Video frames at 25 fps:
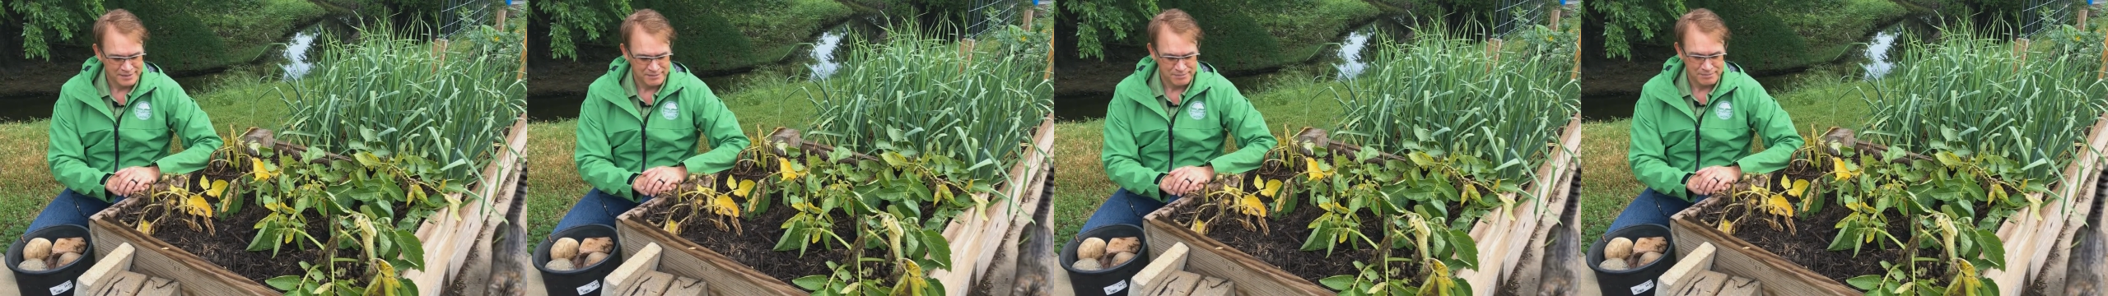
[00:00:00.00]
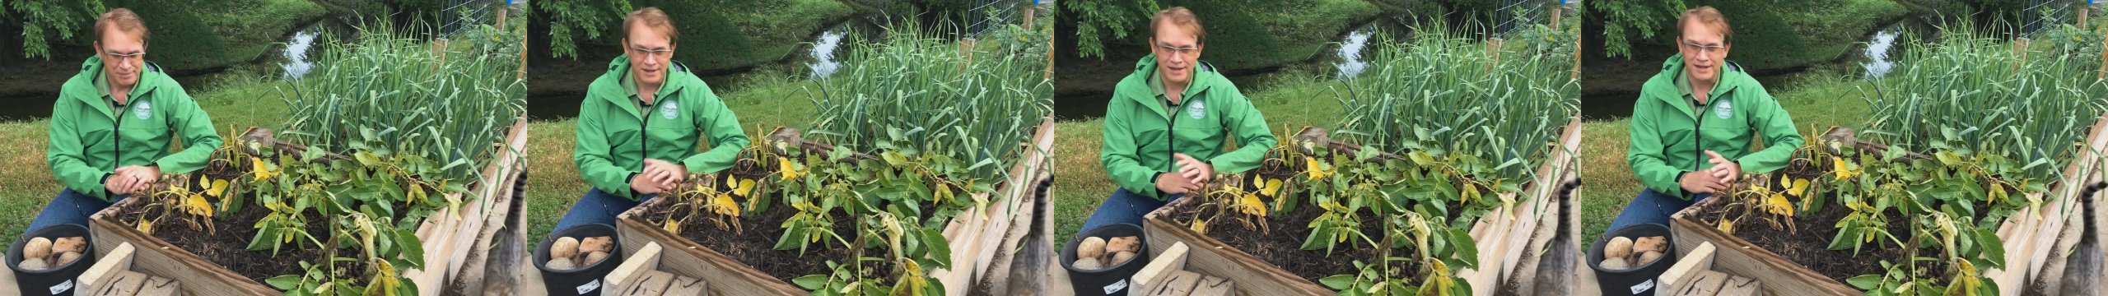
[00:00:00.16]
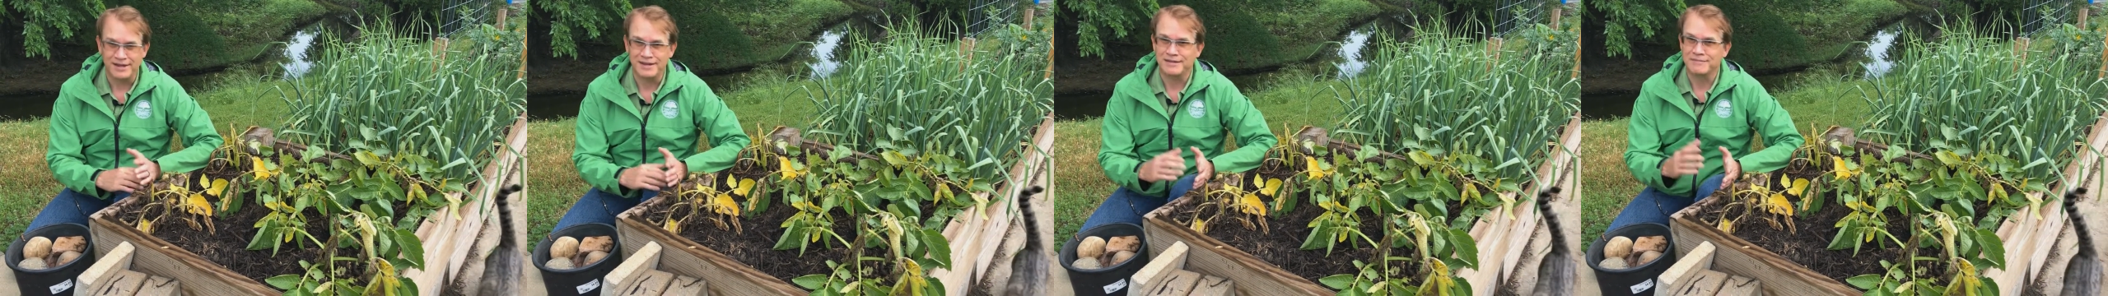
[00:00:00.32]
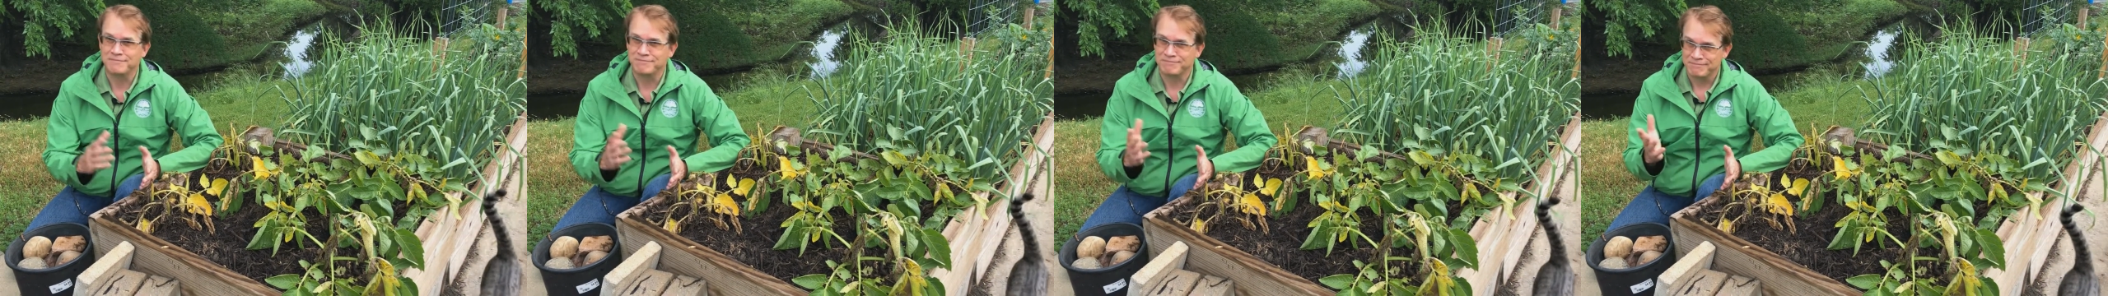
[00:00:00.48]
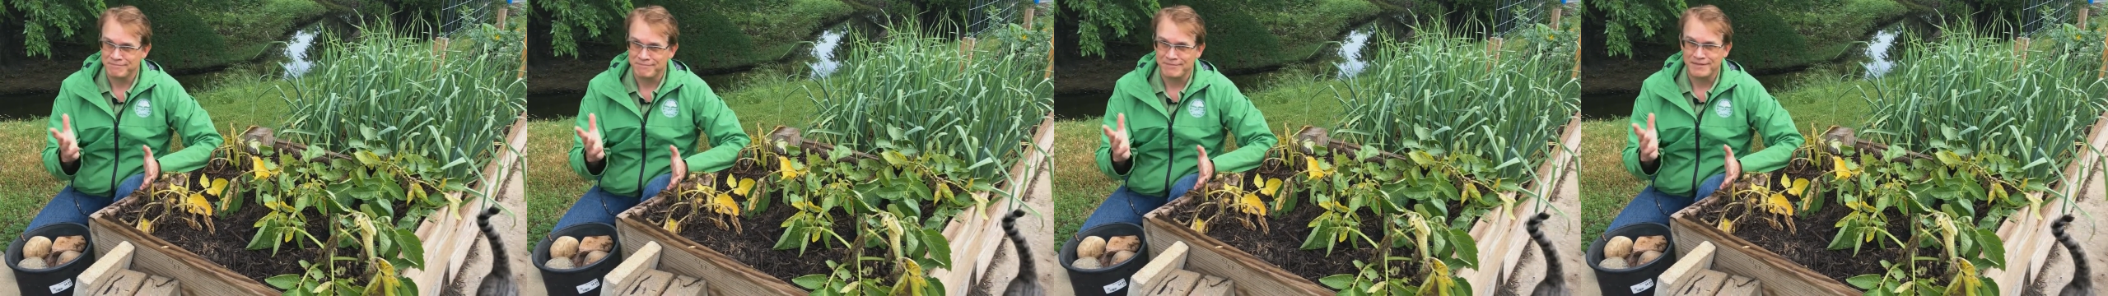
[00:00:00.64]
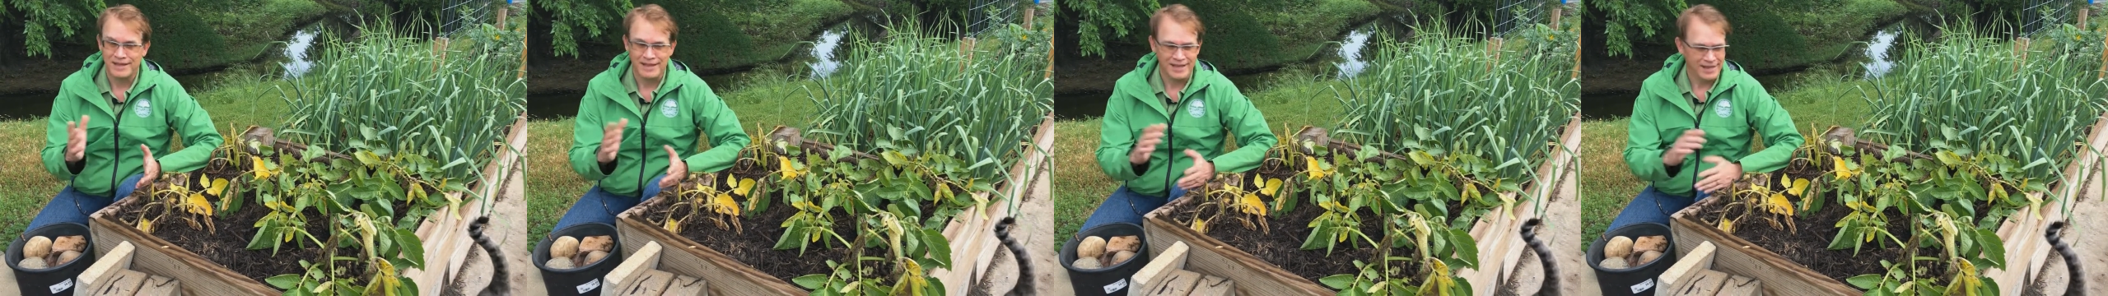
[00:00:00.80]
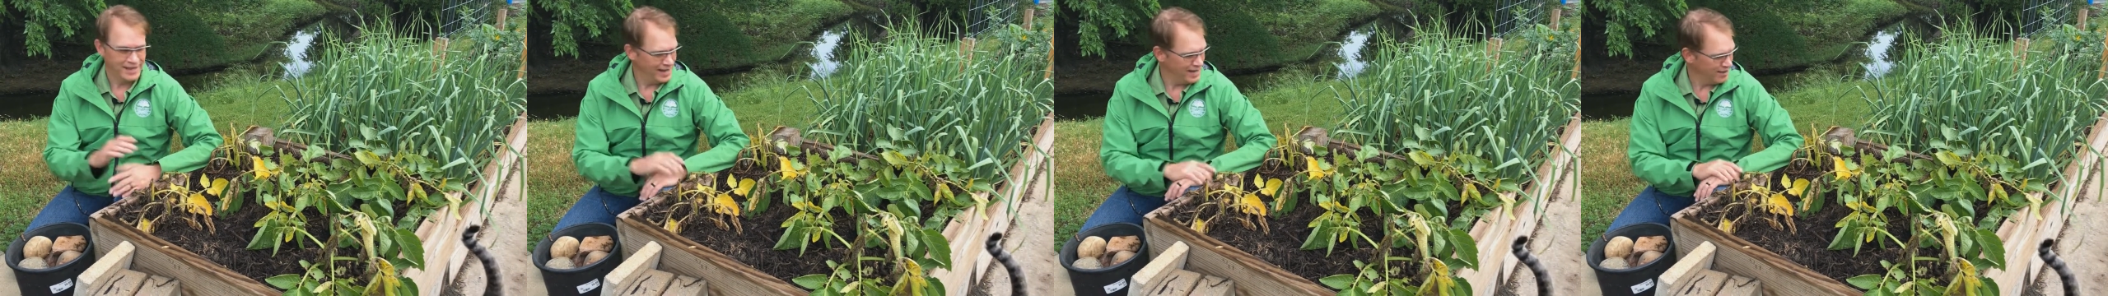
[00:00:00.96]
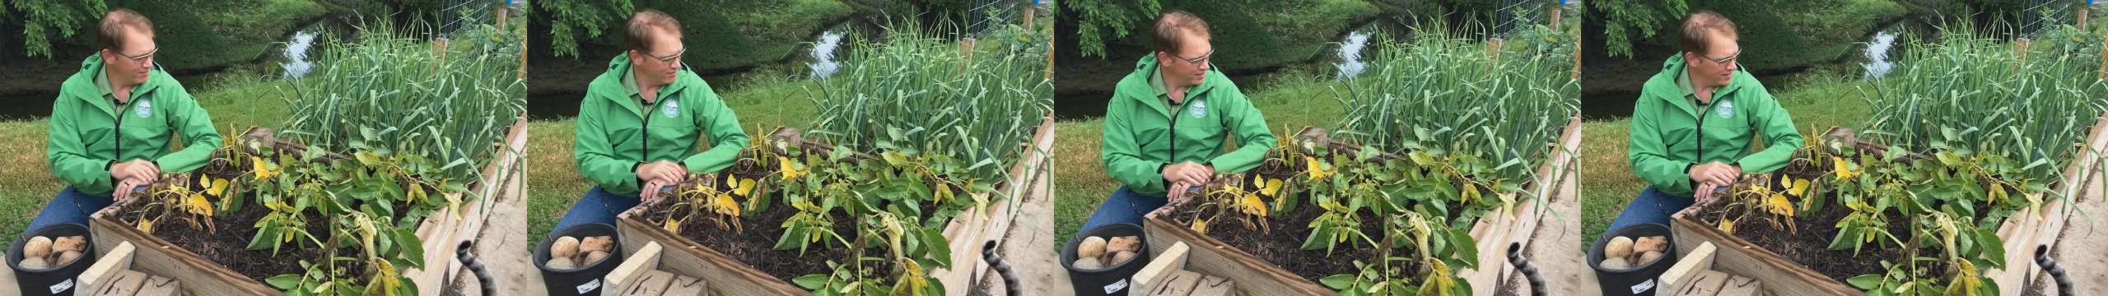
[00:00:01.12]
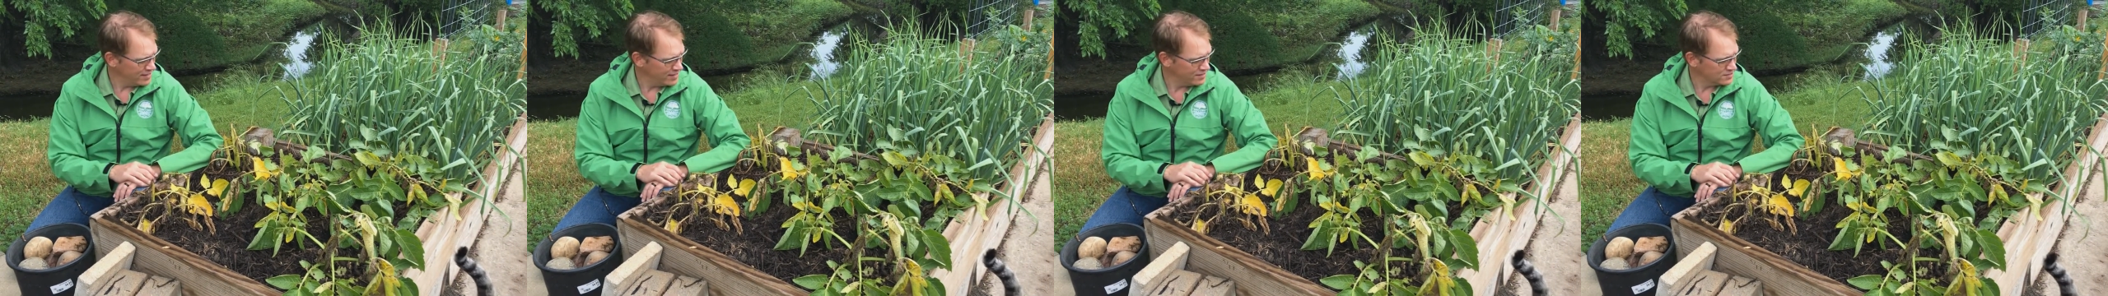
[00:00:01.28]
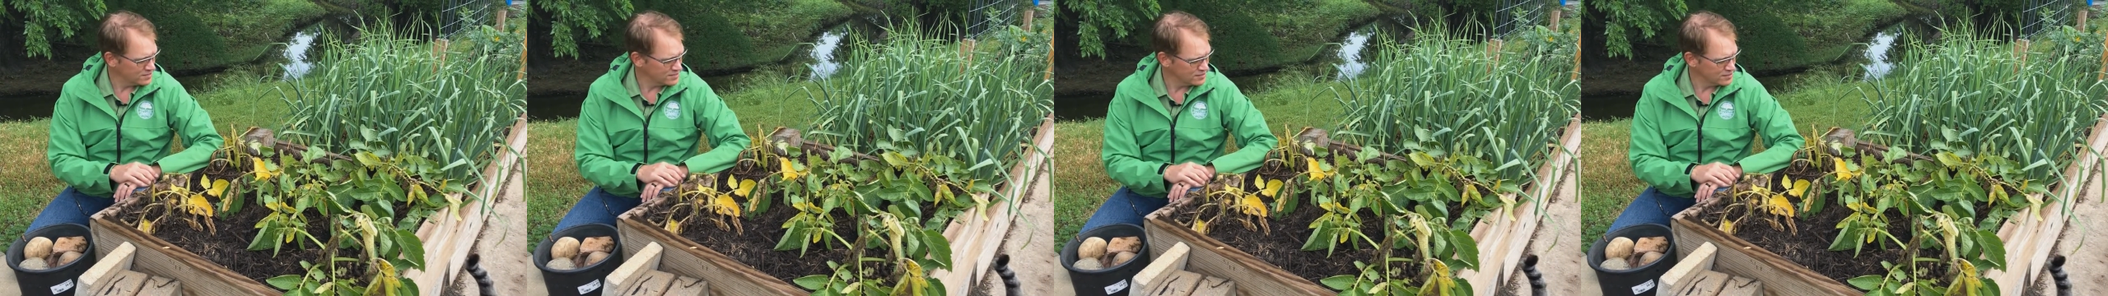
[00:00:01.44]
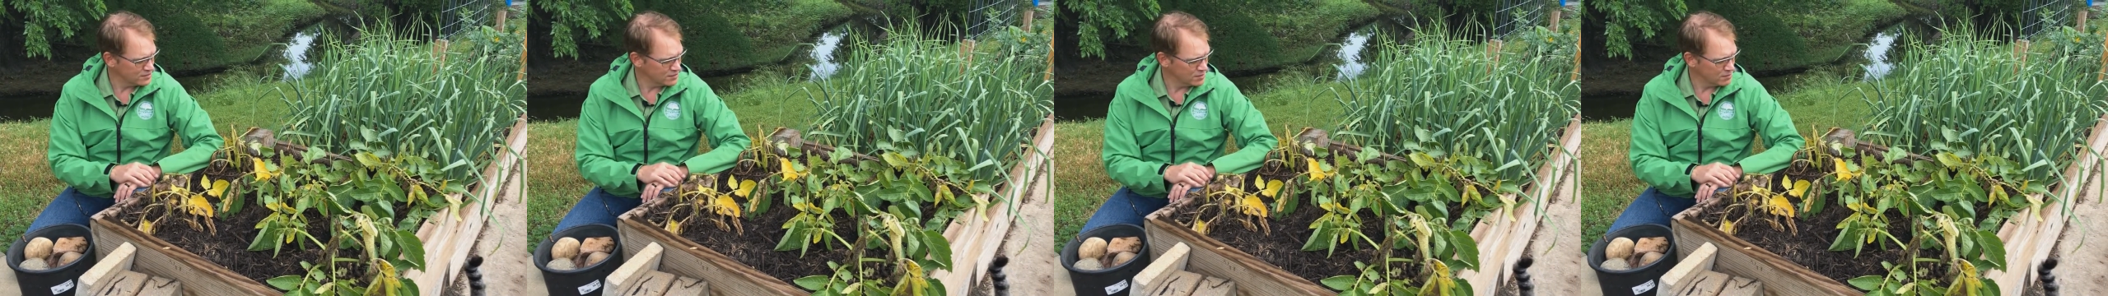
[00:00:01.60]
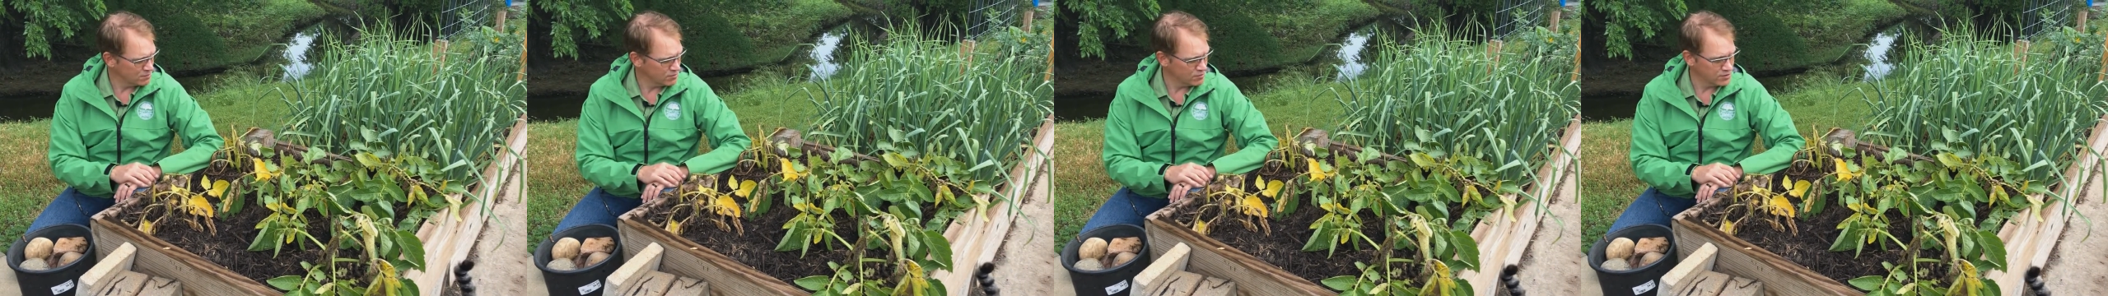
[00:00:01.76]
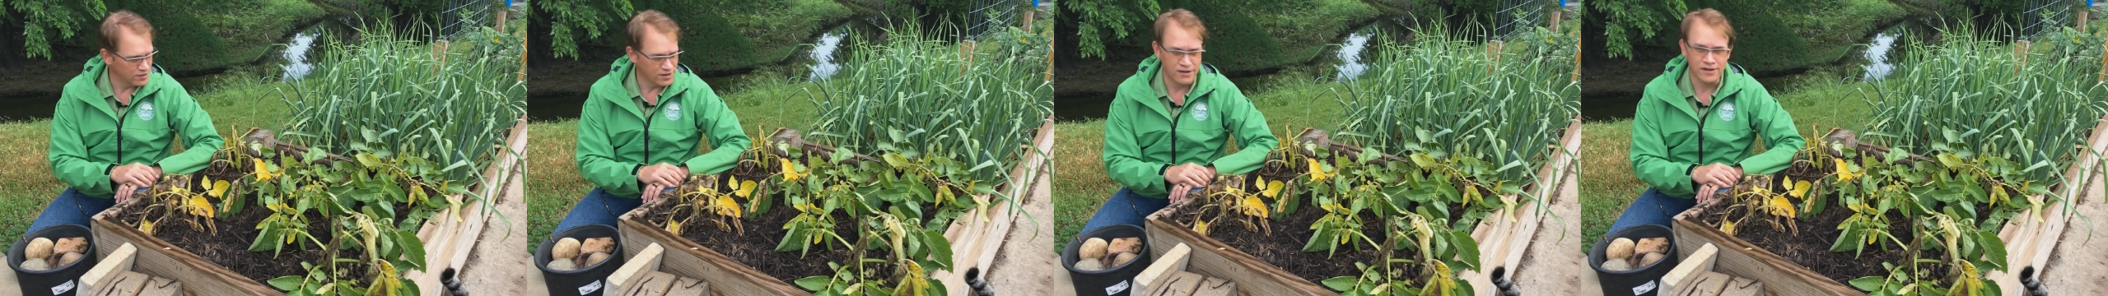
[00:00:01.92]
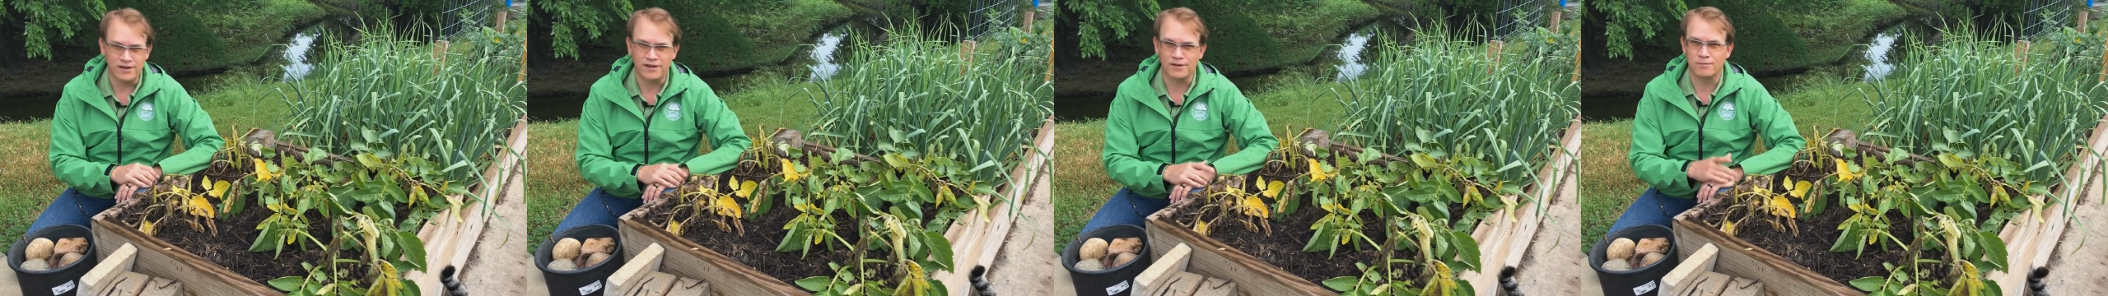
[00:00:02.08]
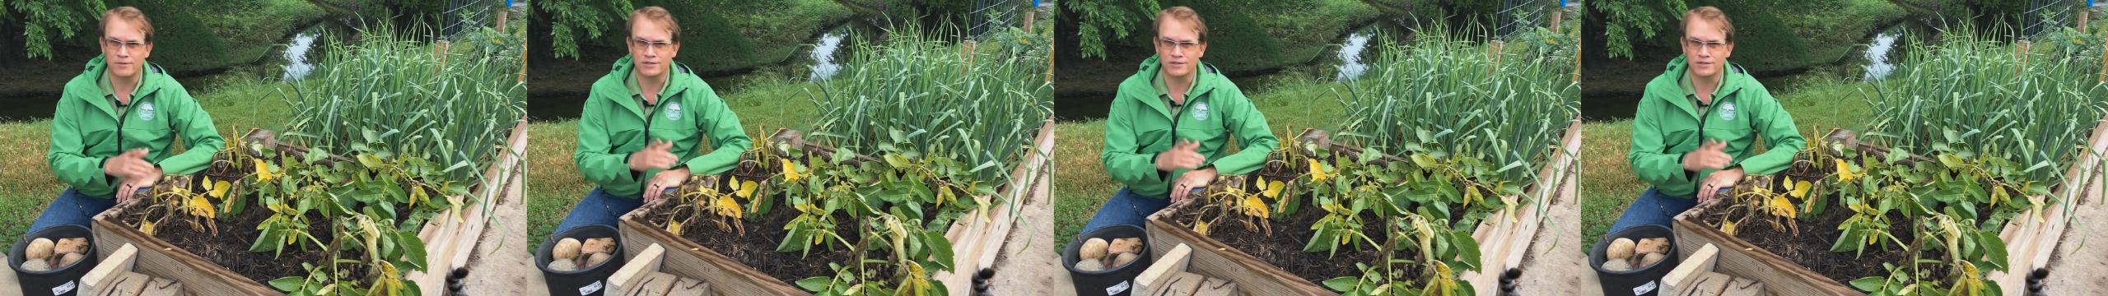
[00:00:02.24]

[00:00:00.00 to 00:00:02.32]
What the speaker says: But everything else is looking pretty good,